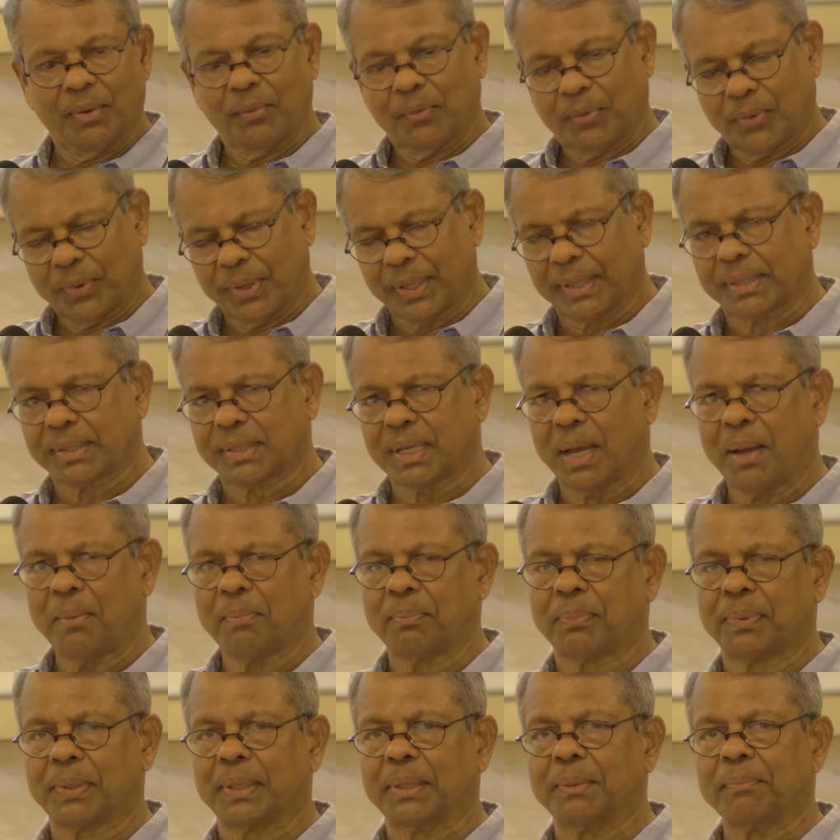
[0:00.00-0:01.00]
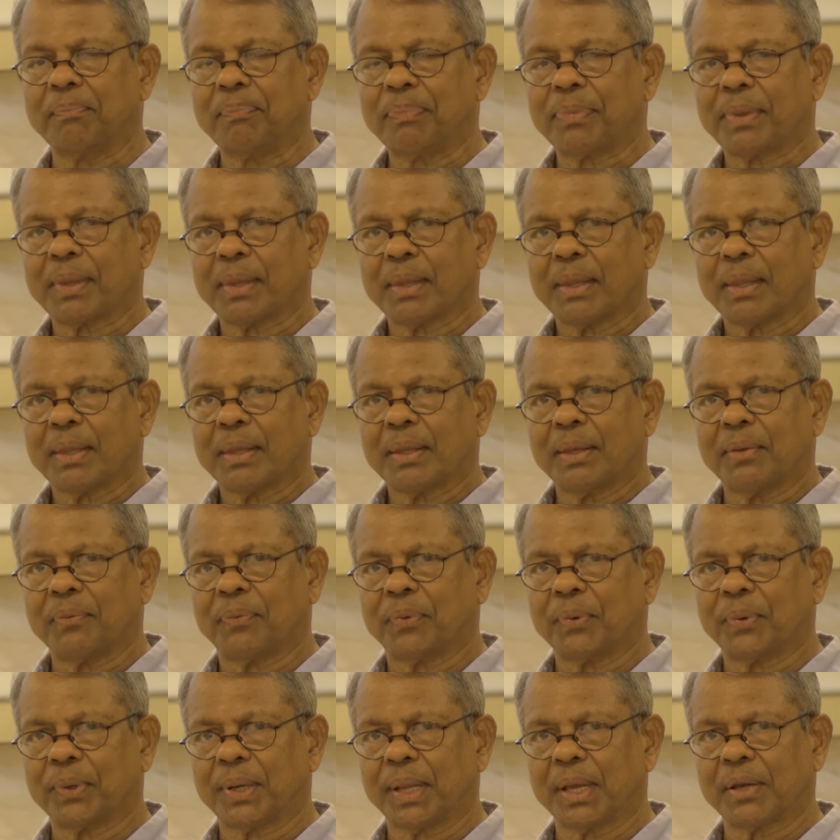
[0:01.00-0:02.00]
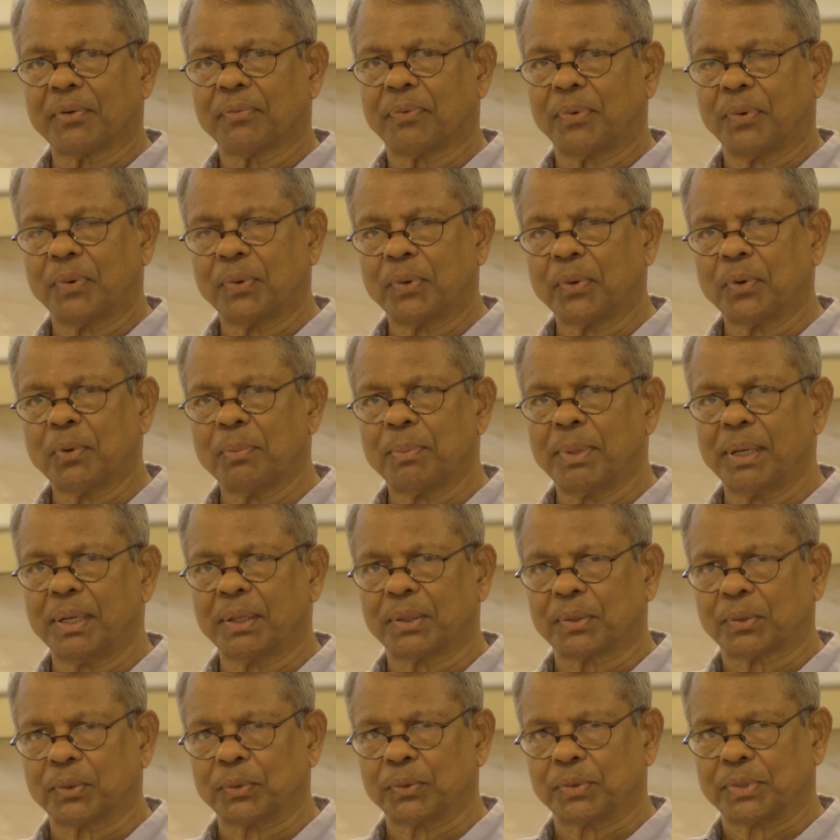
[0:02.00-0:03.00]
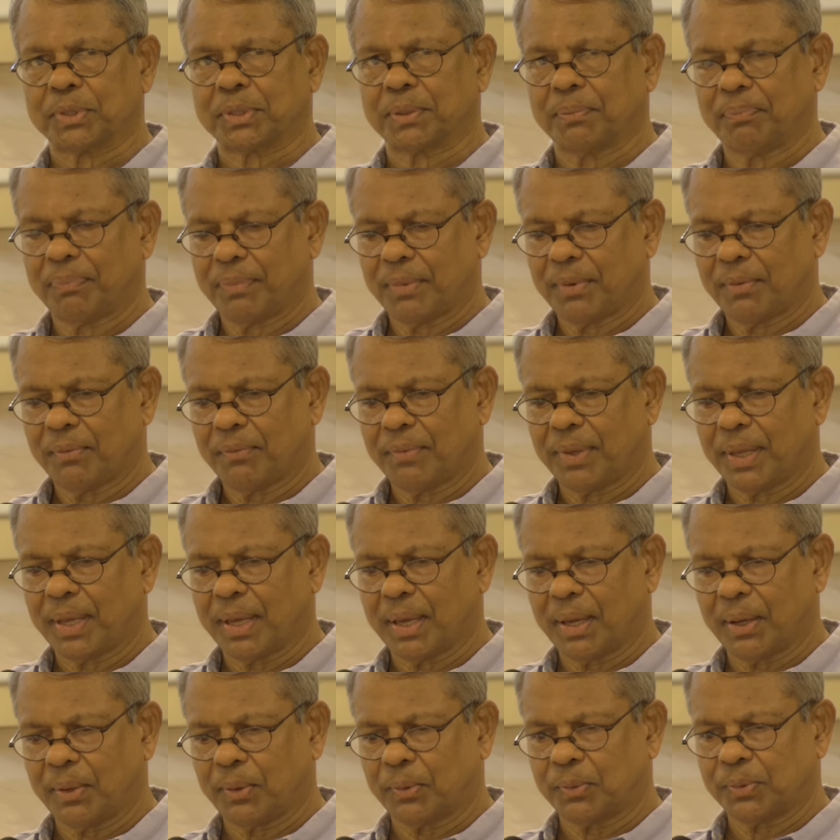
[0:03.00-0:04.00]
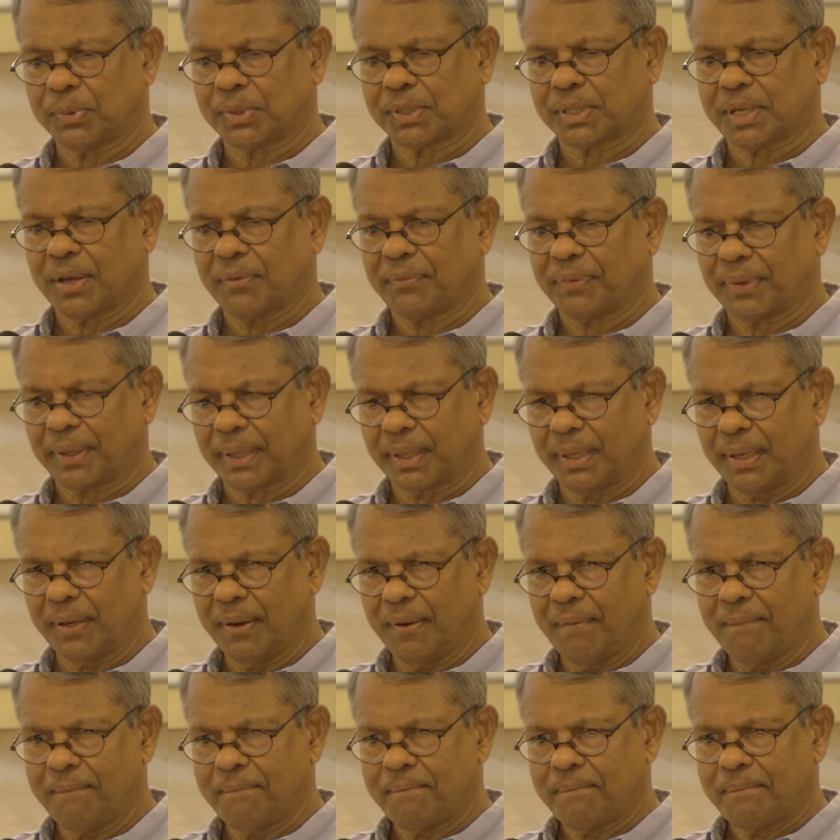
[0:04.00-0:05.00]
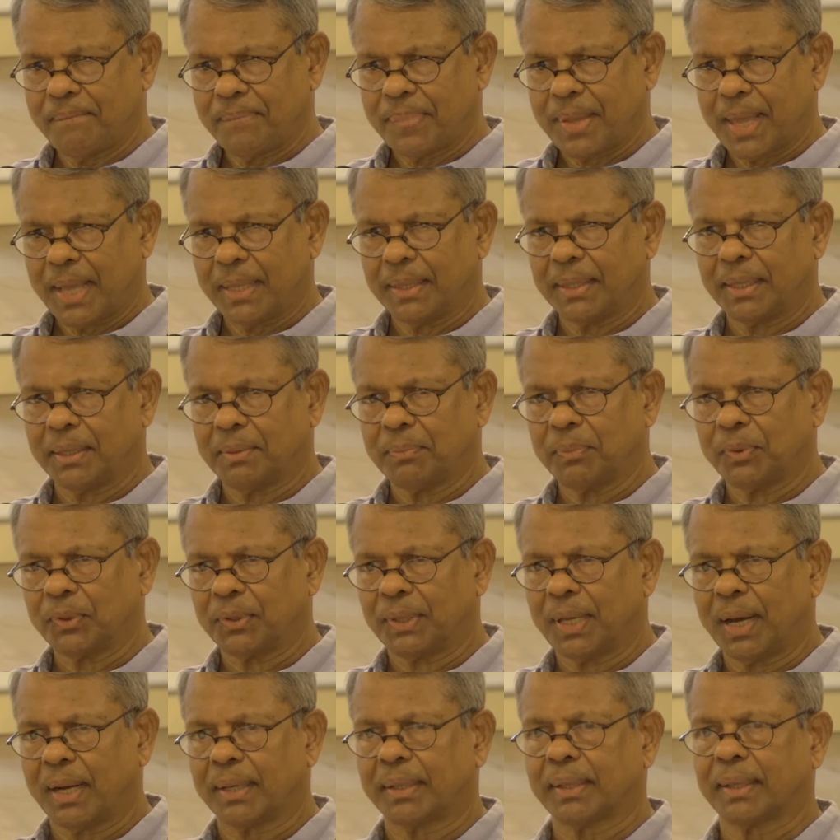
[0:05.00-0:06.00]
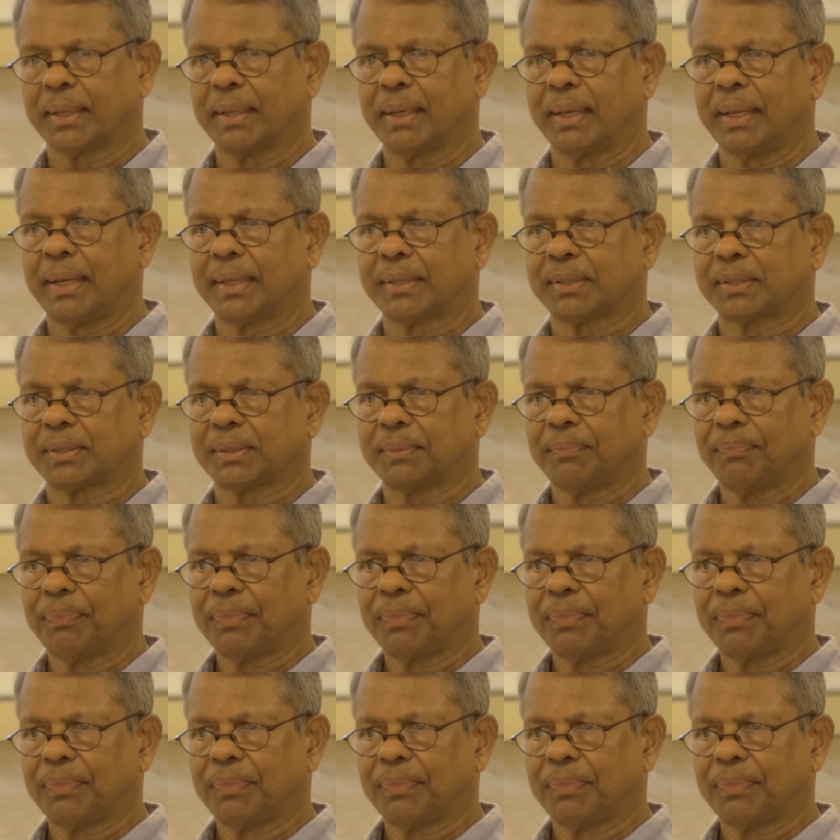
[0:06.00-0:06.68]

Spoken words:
For example, if you take 4 Noble Truths, we have suffering, and then Buddha articulates